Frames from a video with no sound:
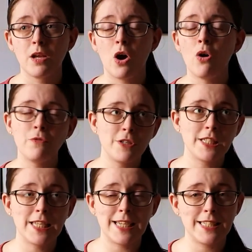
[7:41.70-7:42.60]

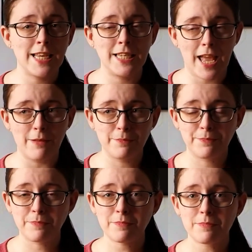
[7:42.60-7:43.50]
Obviously I said yeah.
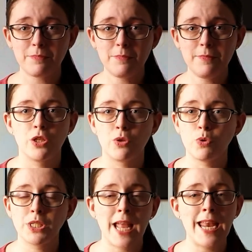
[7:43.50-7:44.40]
There
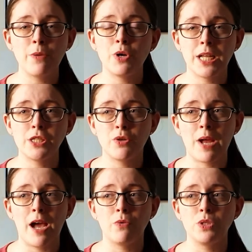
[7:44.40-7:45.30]
wasn't anyone else
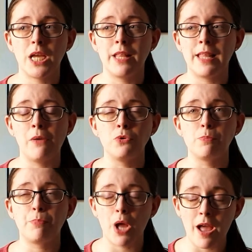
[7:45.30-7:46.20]
around, and that was
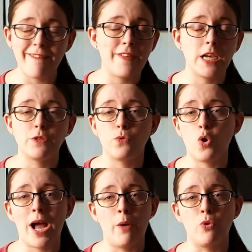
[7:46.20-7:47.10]
perfect for
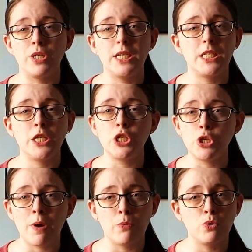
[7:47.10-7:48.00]
what I wanted. He
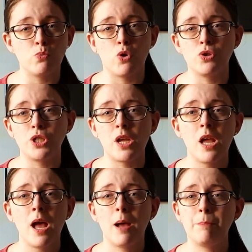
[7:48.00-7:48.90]
knew I wouldn't want
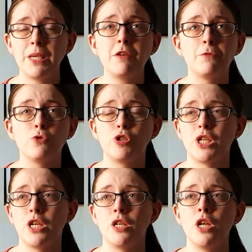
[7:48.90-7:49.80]
a big
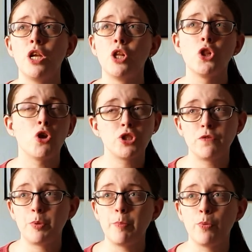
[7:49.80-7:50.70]
fuss and lots
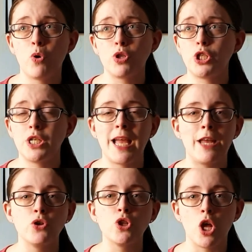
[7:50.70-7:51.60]
of people watching.
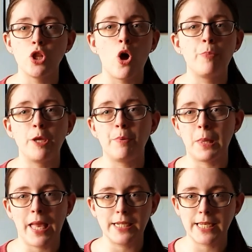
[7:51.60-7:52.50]
I know a lot of people
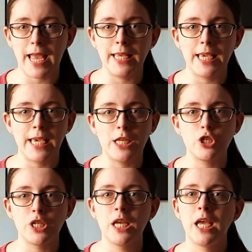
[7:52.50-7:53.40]
like to get
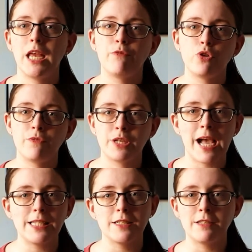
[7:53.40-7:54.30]
engaged in front of the
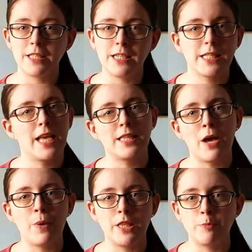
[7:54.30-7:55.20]
castle and things like
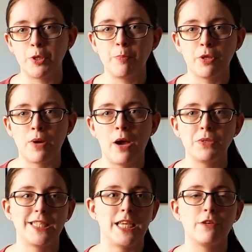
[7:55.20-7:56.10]
that, where there's people
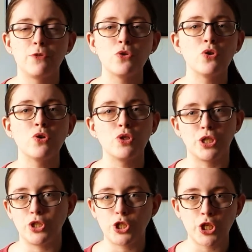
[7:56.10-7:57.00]
around to take photos
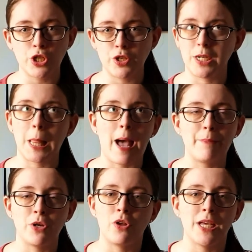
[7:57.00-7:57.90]
and cheer and
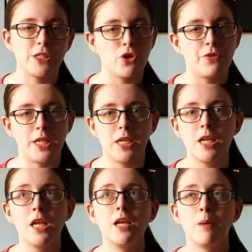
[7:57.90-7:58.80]
clap and all that sort of thing,
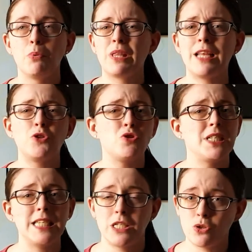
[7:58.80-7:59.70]
but that
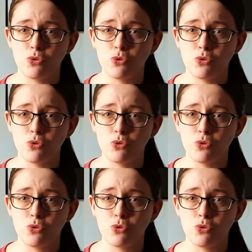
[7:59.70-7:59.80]
just isn't